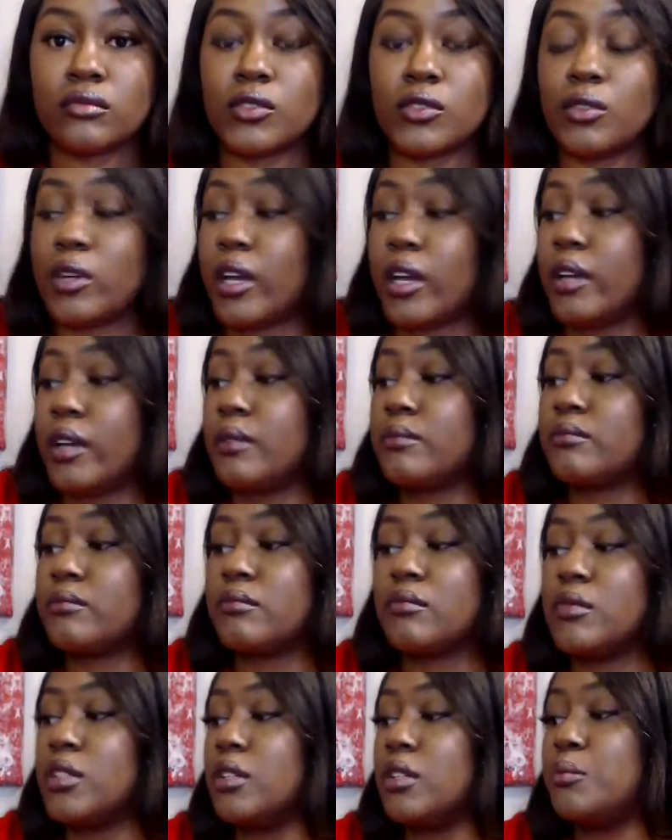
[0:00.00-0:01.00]
Okay?
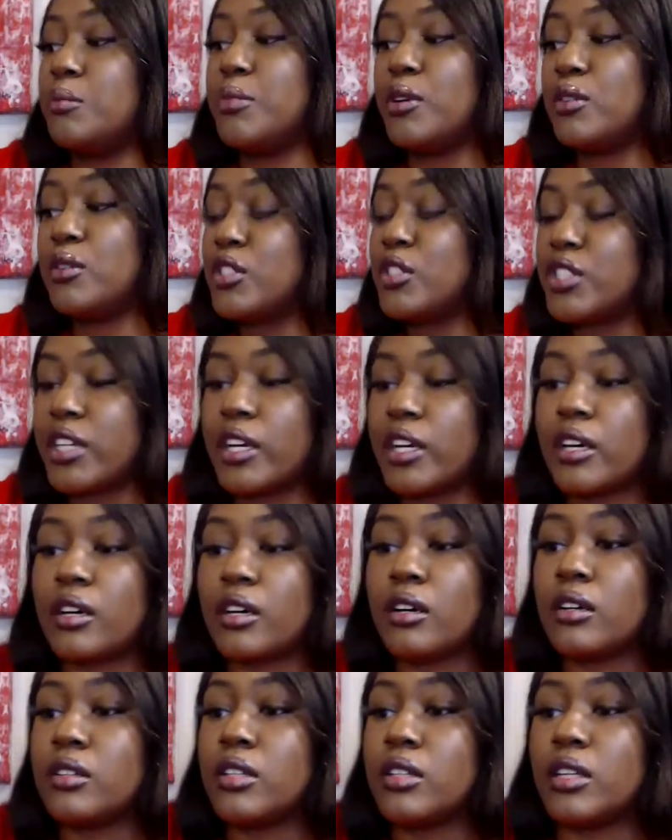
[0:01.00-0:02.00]
The builder
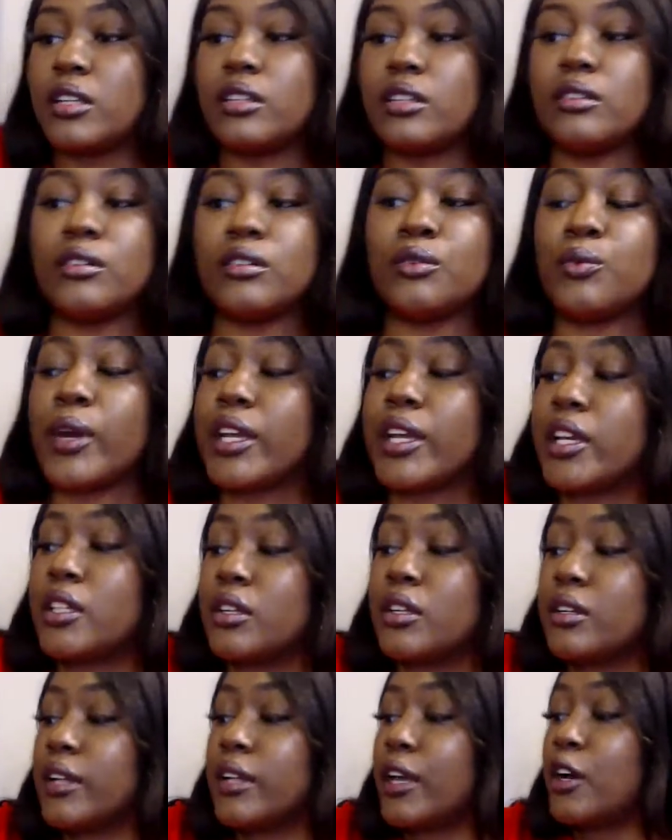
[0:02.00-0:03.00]
gel, the
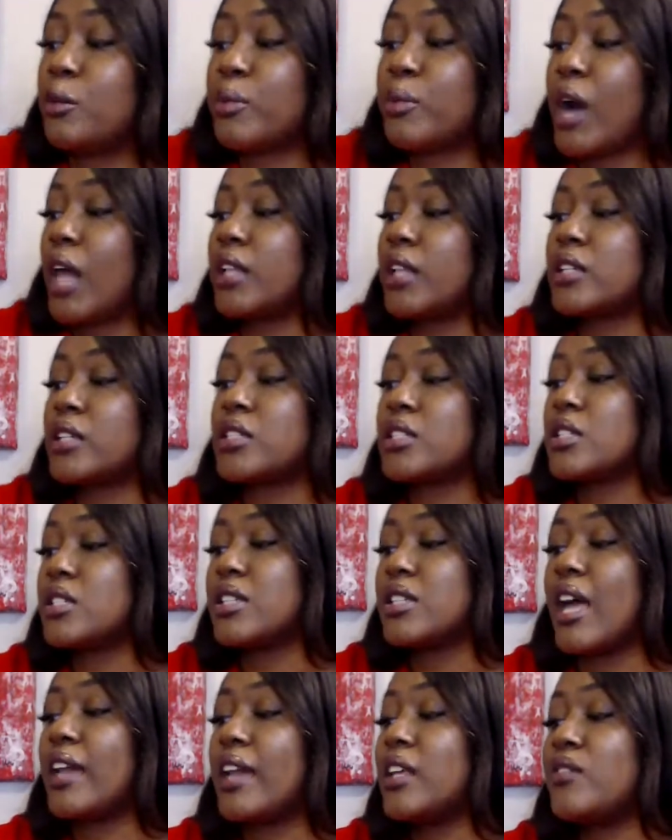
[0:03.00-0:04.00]
regular nail
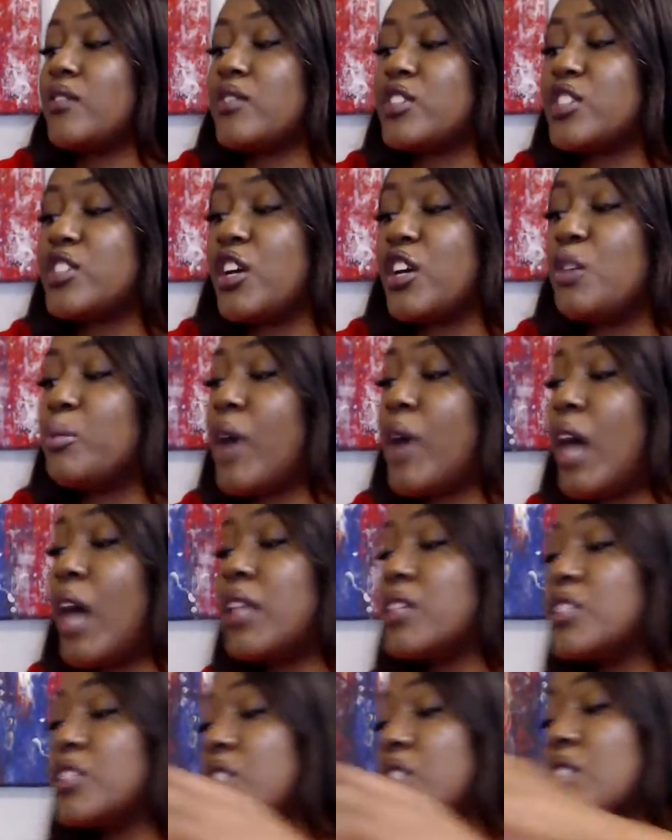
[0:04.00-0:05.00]
polishes, not even gel
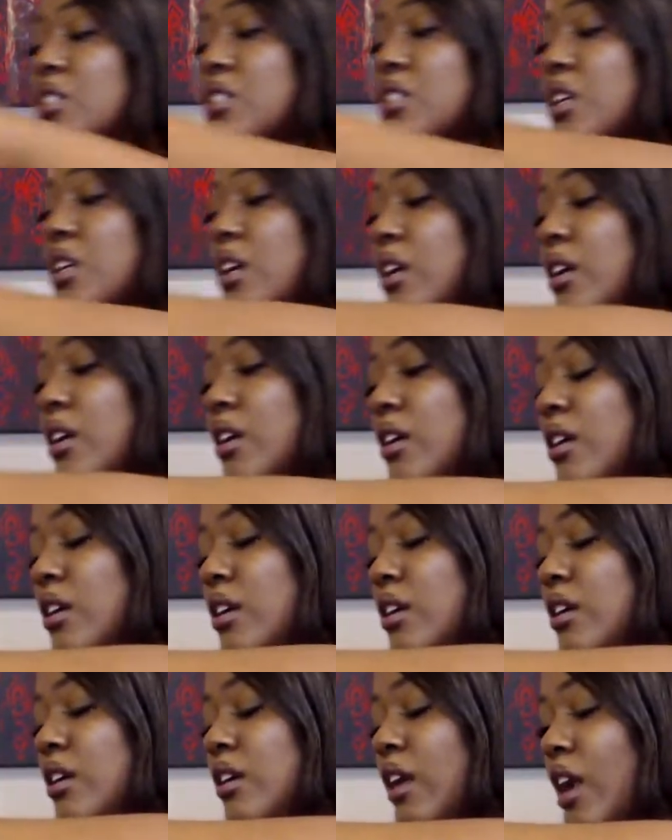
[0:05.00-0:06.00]
polishes.
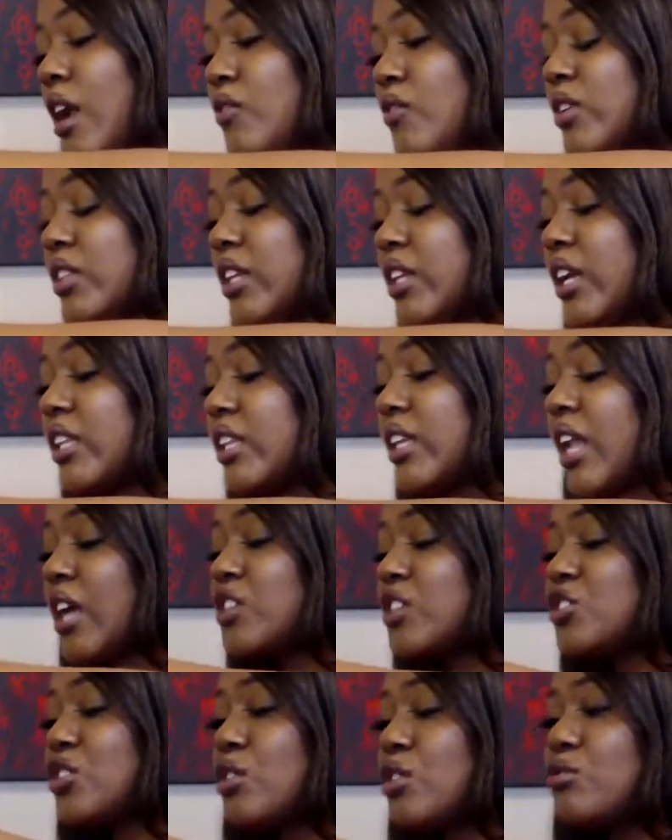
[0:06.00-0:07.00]
Everything that
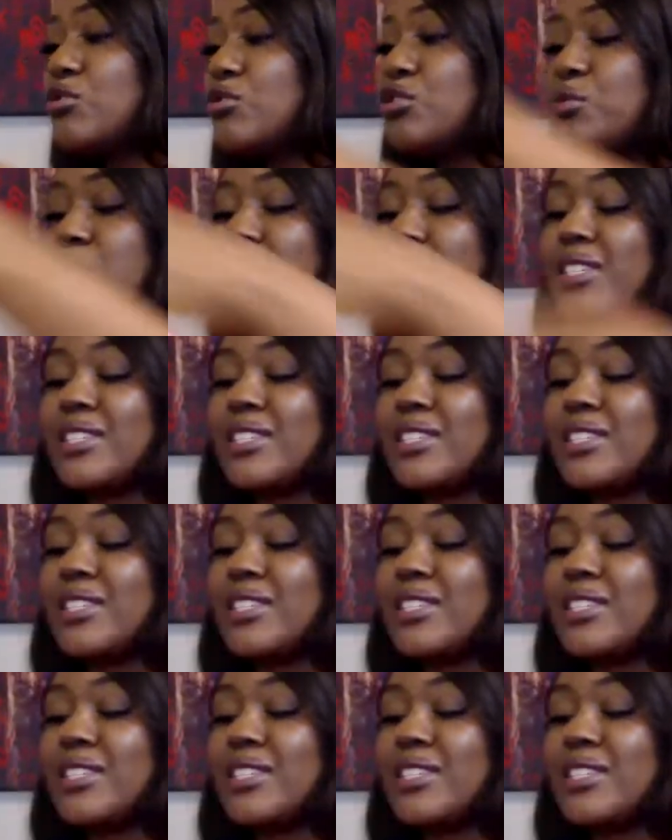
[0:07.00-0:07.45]
I showed you is